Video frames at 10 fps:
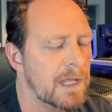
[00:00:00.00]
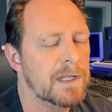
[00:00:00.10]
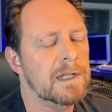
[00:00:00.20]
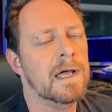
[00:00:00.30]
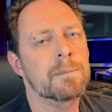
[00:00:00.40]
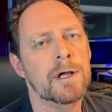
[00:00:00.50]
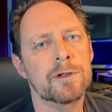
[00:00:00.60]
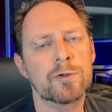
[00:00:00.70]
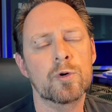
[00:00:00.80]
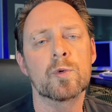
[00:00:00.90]
And that I'm
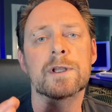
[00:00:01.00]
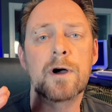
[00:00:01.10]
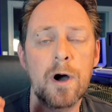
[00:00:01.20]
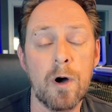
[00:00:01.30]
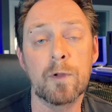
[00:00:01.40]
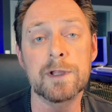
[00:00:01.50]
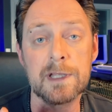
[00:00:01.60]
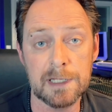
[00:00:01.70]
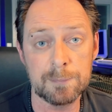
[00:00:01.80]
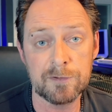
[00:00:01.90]
gonna do with all the
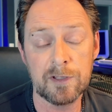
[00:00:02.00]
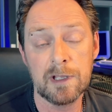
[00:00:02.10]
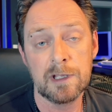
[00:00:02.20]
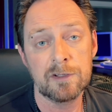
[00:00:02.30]
clips.